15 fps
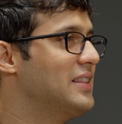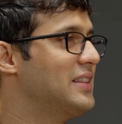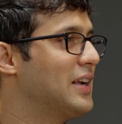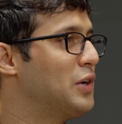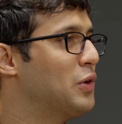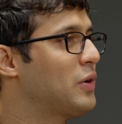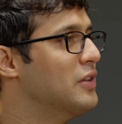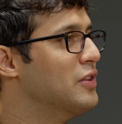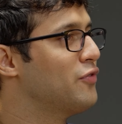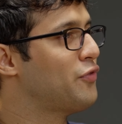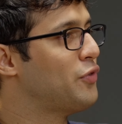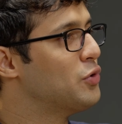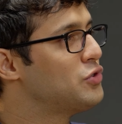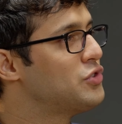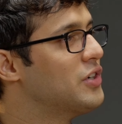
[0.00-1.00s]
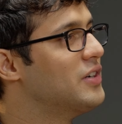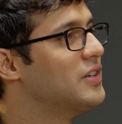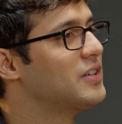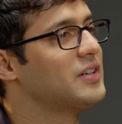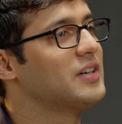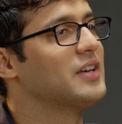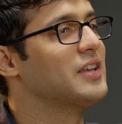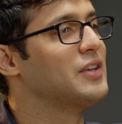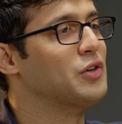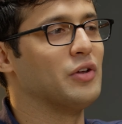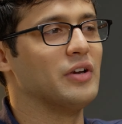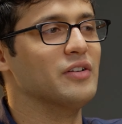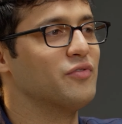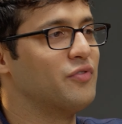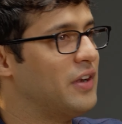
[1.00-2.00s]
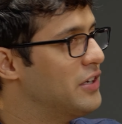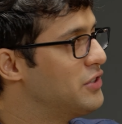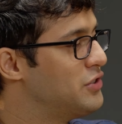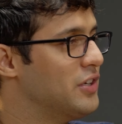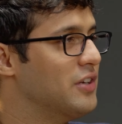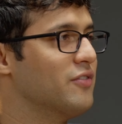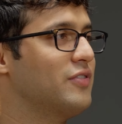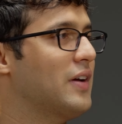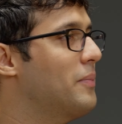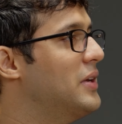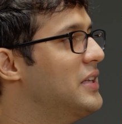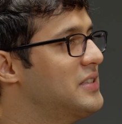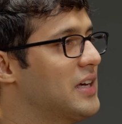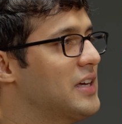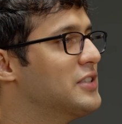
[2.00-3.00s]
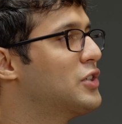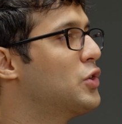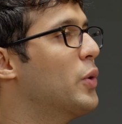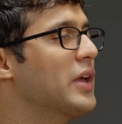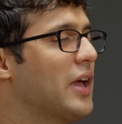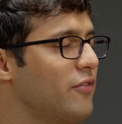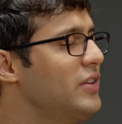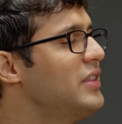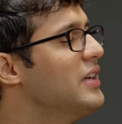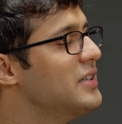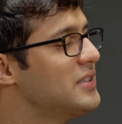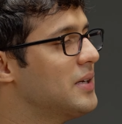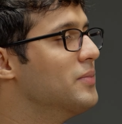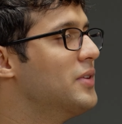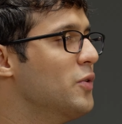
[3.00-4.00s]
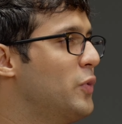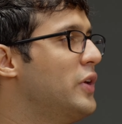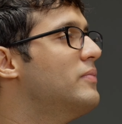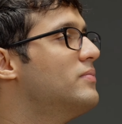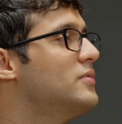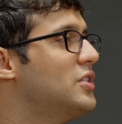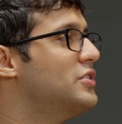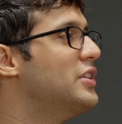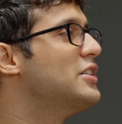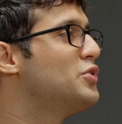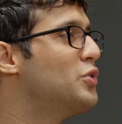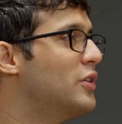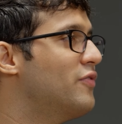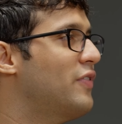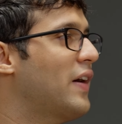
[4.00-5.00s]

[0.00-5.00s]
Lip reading: Right? That look, in the future, your inflation, family size growing, everything is something we suggest you to